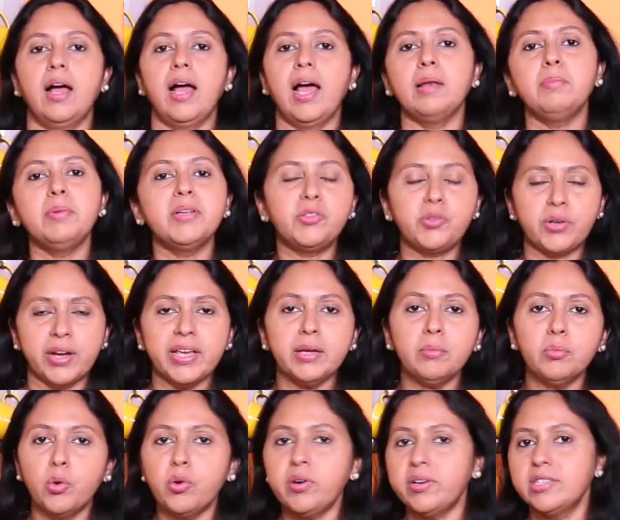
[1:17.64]
I'll be trying
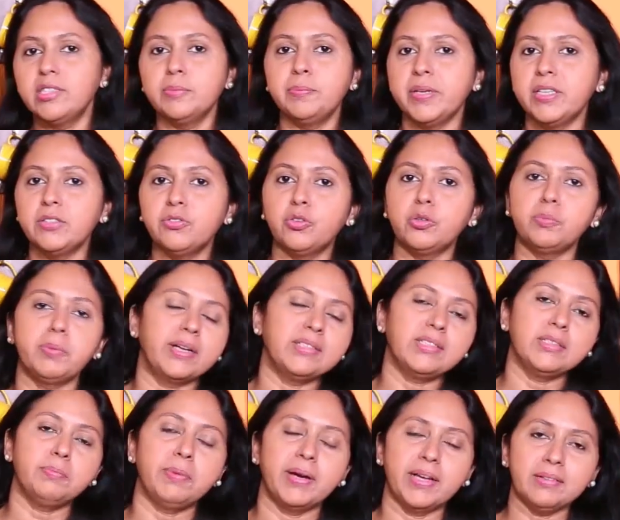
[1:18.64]
more recipes for
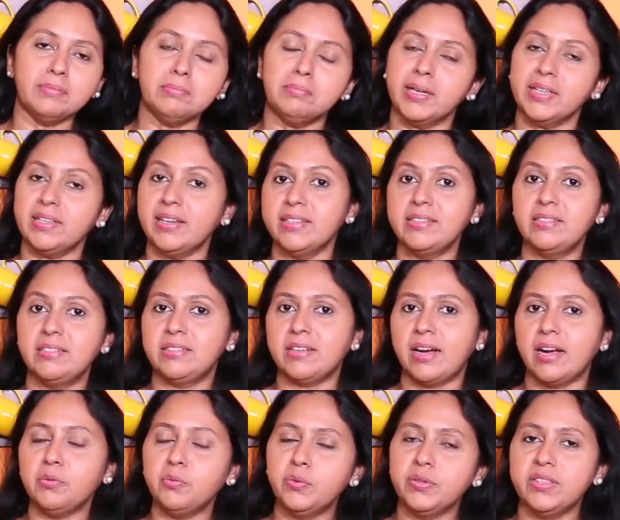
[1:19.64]
marzipan, but let's
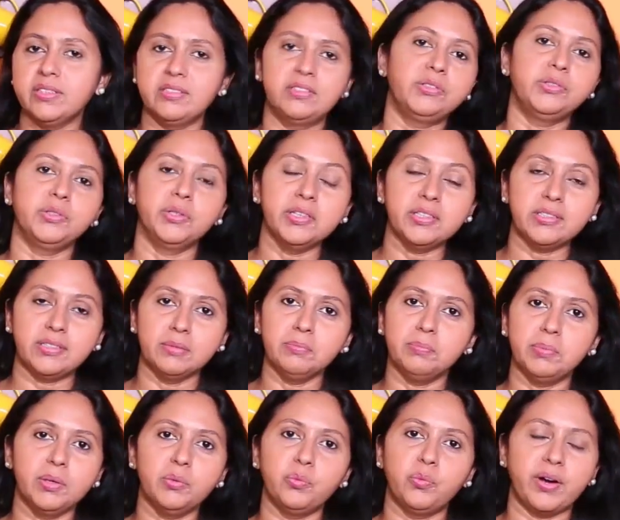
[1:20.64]
start with this really
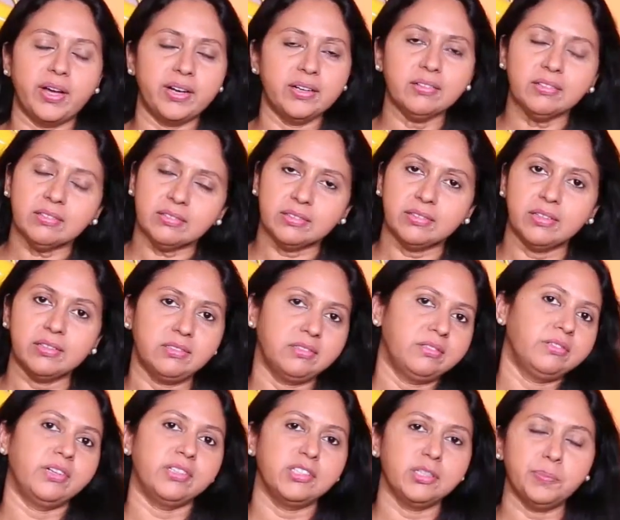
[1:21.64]
simple one. This
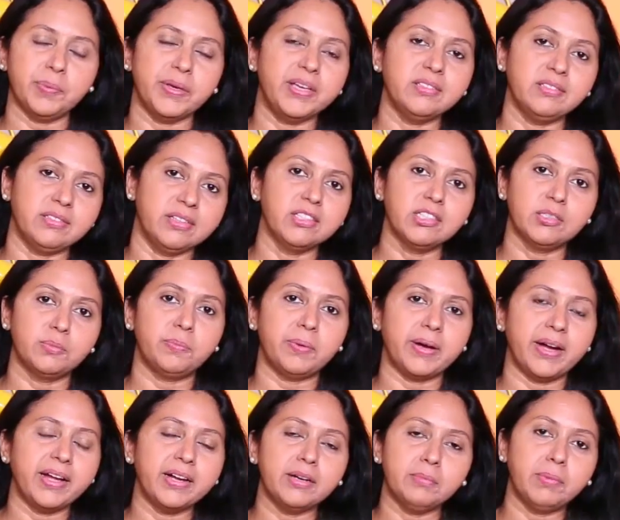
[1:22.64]
recipe is
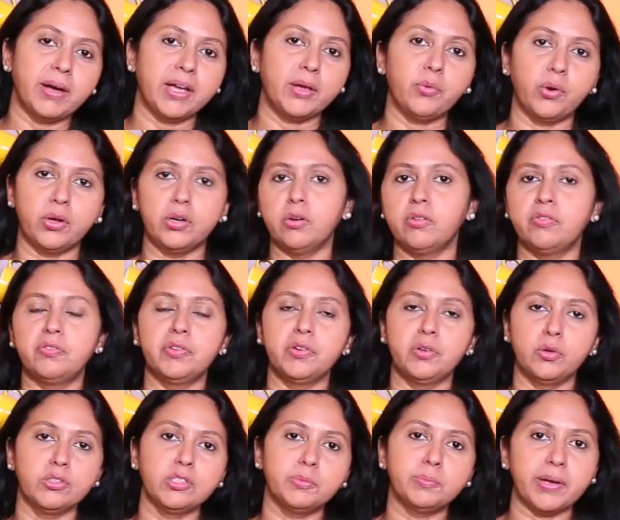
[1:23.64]
inspired by one of
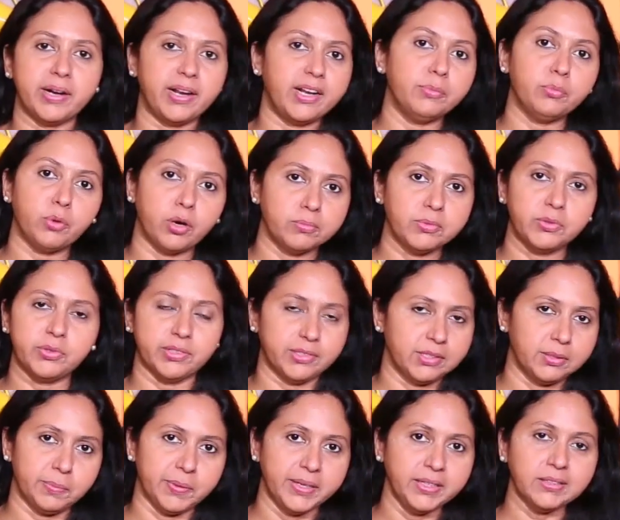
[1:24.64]
Rose Baranbaum's
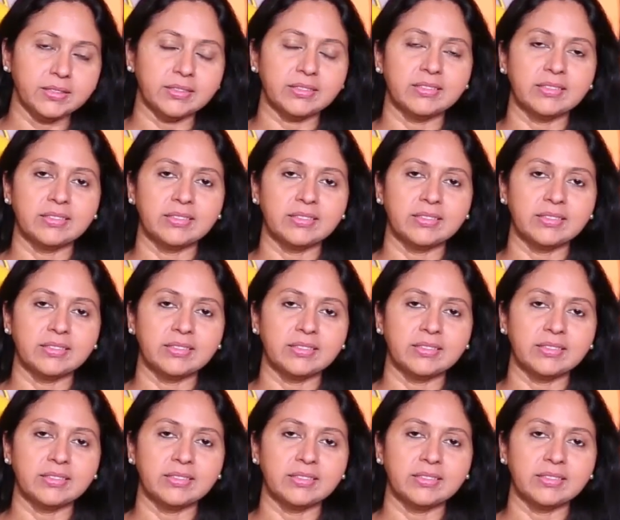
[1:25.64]
recipes.